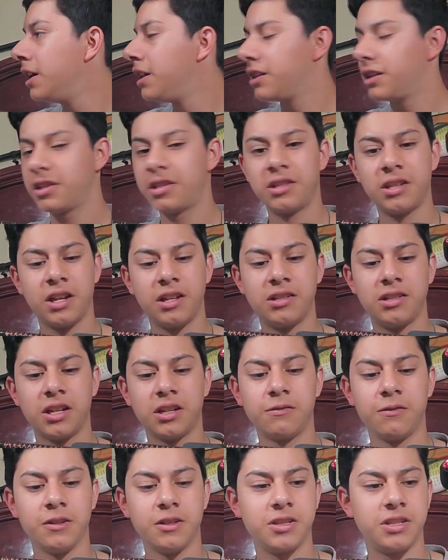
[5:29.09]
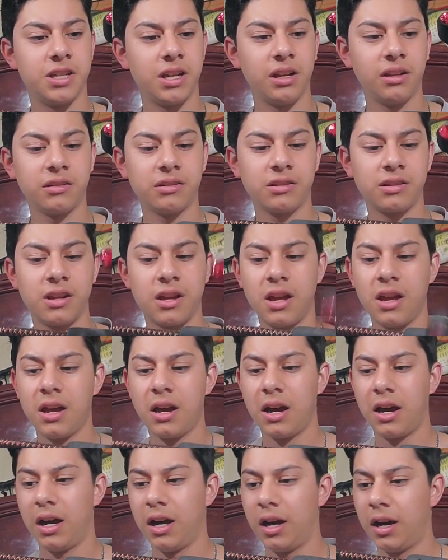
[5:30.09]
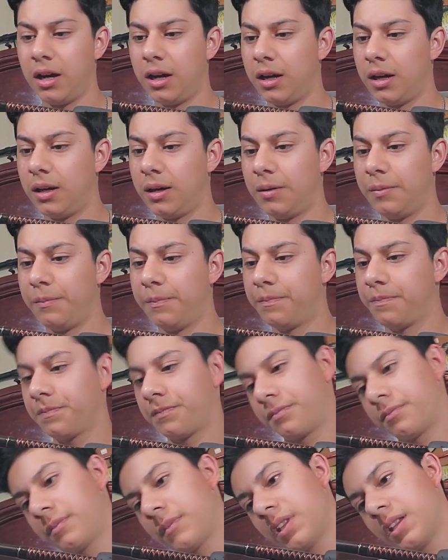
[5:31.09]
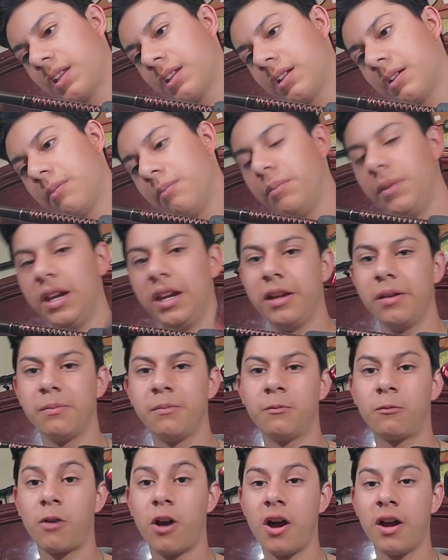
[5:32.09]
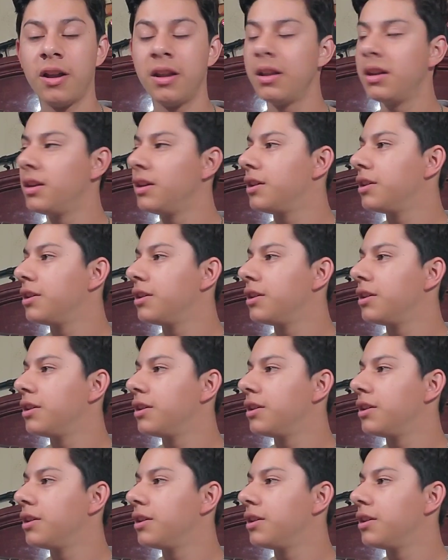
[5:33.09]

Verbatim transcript: This is a six foot six um, medium rod.